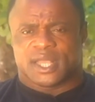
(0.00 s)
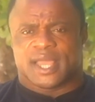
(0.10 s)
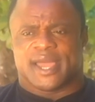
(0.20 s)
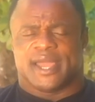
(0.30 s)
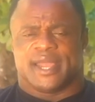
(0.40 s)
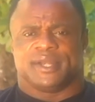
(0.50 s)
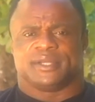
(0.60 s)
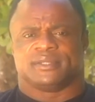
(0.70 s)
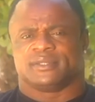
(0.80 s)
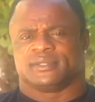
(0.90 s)
and
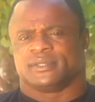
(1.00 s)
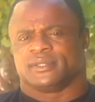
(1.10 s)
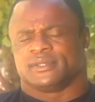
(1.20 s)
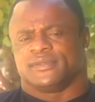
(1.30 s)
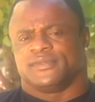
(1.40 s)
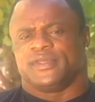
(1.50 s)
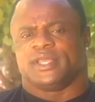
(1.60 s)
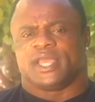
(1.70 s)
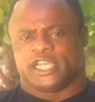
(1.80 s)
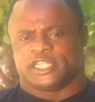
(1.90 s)
the
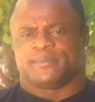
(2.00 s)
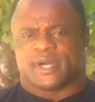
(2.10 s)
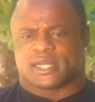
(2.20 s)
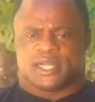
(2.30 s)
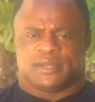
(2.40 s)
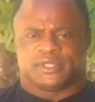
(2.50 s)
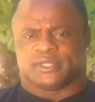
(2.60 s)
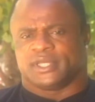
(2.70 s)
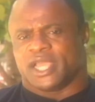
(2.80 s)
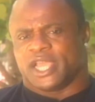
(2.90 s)
expert, let me say
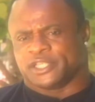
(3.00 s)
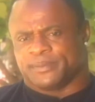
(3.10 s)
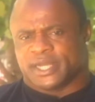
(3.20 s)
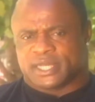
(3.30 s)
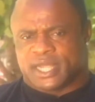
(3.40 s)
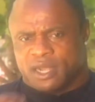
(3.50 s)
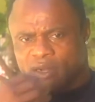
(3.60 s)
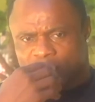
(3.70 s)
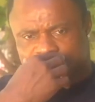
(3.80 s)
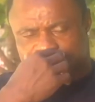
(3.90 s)
the experts are
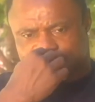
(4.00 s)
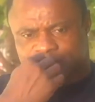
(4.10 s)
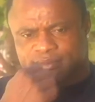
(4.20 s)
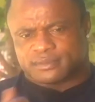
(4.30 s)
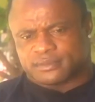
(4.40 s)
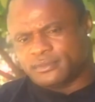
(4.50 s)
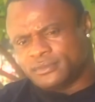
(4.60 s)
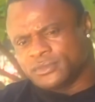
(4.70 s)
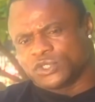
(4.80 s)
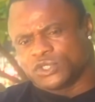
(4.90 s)
calling
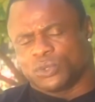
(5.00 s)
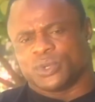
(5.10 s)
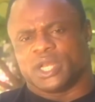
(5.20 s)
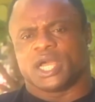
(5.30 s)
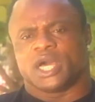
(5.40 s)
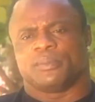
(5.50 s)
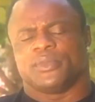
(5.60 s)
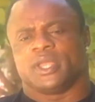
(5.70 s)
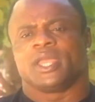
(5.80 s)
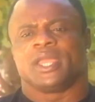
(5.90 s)
to really help
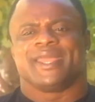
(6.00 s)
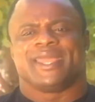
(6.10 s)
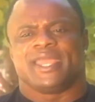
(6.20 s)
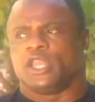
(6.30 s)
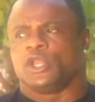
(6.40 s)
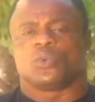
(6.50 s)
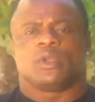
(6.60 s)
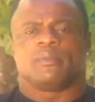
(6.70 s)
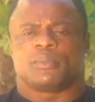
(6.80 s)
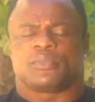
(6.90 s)
me in doing
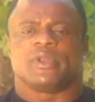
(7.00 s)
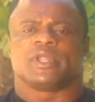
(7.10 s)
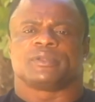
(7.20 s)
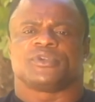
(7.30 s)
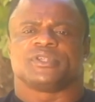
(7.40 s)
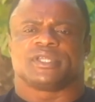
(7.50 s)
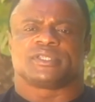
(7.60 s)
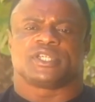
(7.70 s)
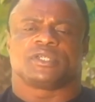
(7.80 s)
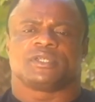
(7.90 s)
my
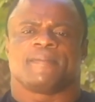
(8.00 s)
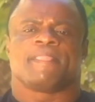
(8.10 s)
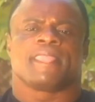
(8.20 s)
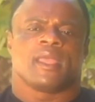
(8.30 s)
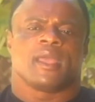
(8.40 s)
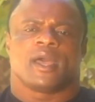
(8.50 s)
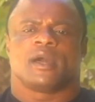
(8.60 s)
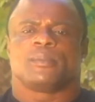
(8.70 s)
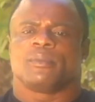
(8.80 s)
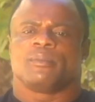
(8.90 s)
presentation,
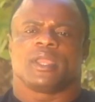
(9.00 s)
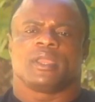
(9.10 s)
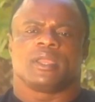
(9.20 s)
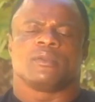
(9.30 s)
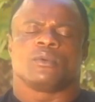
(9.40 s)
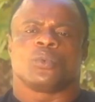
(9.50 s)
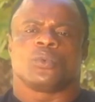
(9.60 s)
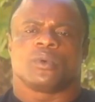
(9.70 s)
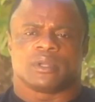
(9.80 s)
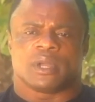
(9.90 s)
helping me in
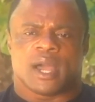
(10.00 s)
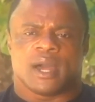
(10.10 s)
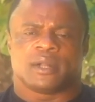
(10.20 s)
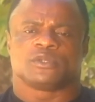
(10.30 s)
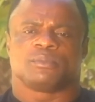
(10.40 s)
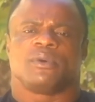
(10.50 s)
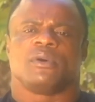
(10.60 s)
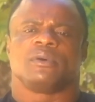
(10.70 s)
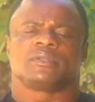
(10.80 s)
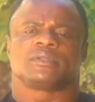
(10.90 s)
how to
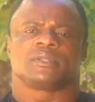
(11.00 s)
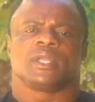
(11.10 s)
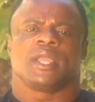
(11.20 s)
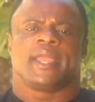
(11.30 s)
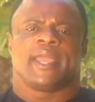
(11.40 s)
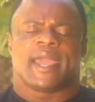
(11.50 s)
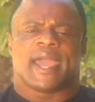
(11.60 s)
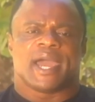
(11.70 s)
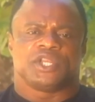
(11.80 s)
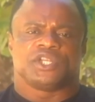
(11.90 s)
pose,
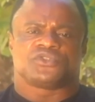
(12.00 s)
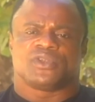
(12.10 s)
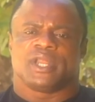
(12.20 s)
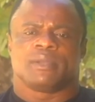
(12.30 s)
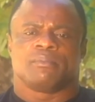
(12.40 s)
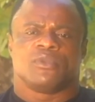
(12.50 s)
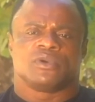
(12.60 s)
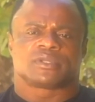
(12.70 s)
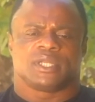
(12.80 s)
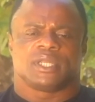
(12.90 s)
and the training,
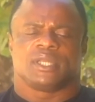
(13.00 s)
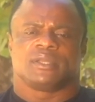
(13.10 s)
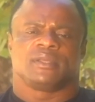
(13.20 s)
mostly